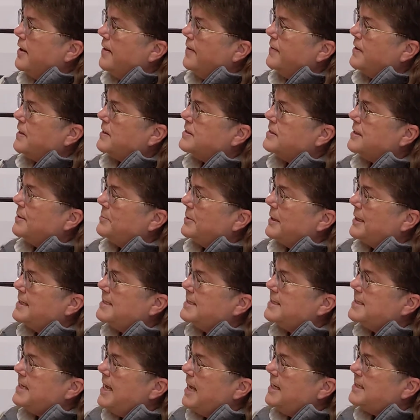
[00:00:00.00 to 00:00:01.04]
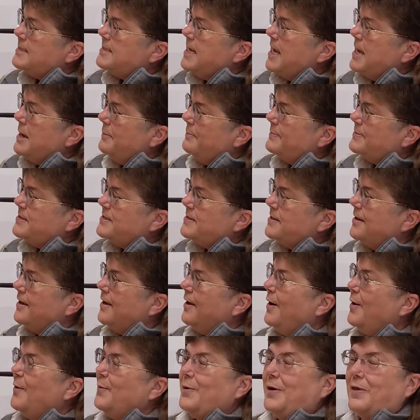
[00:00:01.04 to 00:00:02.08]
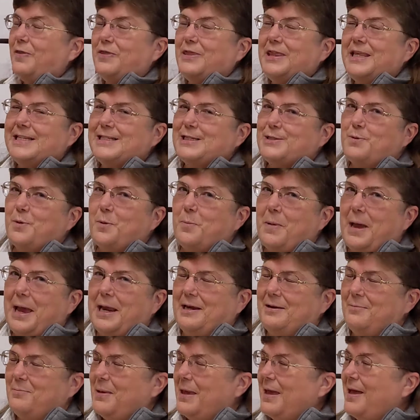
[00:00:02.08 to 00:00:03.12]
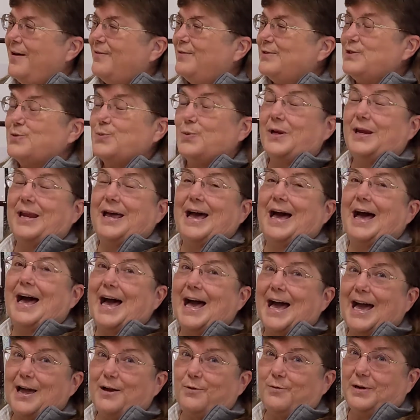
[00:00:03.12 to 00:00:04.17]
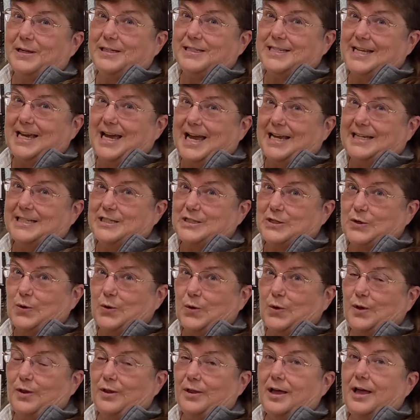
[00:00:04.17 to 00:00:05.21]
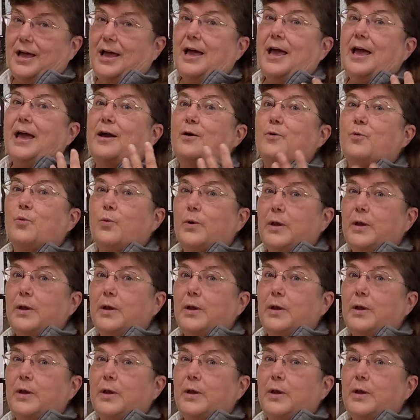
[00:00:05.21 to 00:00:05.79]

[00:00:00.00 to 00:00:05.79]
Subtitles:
There's some cassette tapes. What this reminded me of is when I went to high school and